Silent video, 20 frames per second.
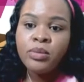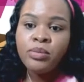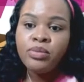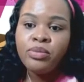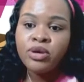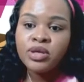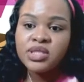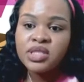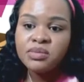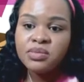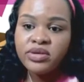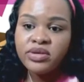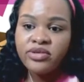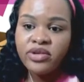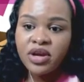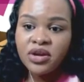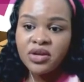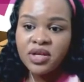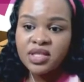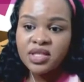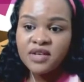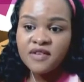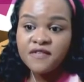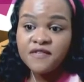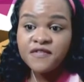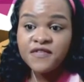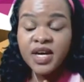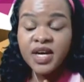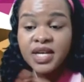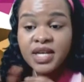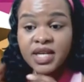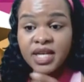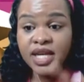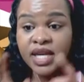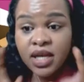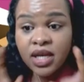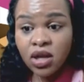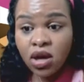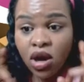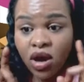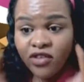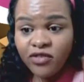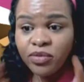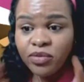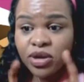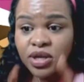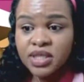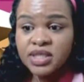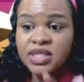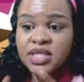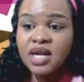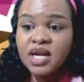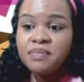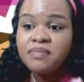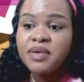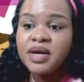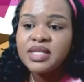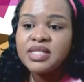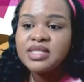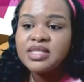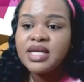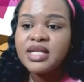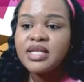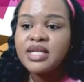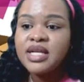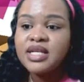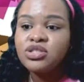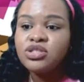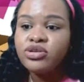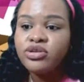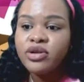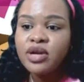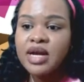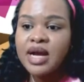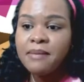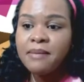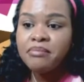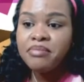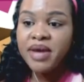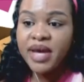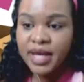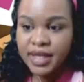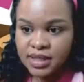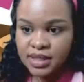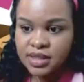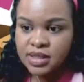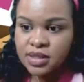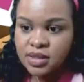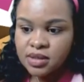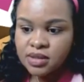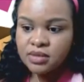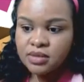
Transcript: possibly regulate the funding of political parties and electoral campaigns.